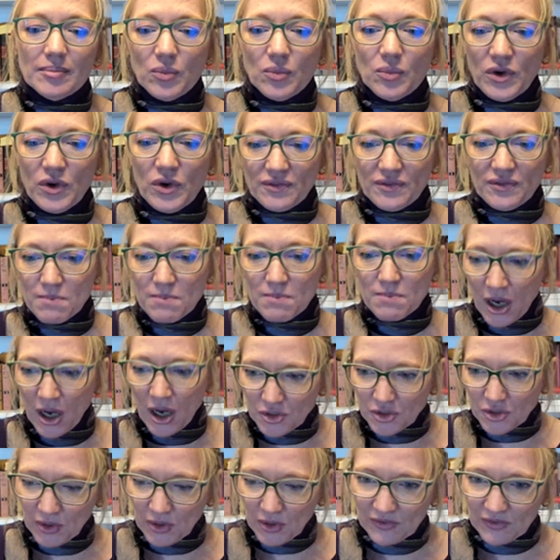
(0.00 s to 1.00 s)
with
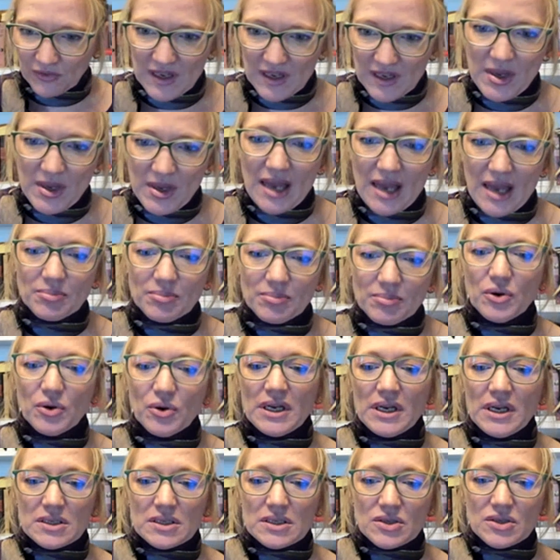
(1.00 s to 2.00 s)
multiple VPN
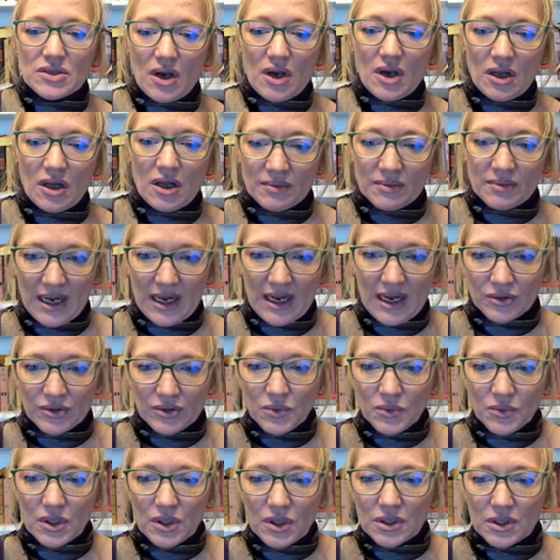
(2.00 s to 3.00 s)
points all around the
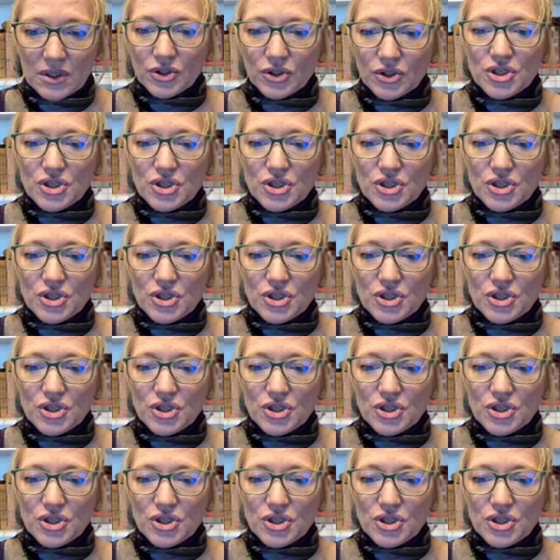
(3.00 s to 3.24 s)
world.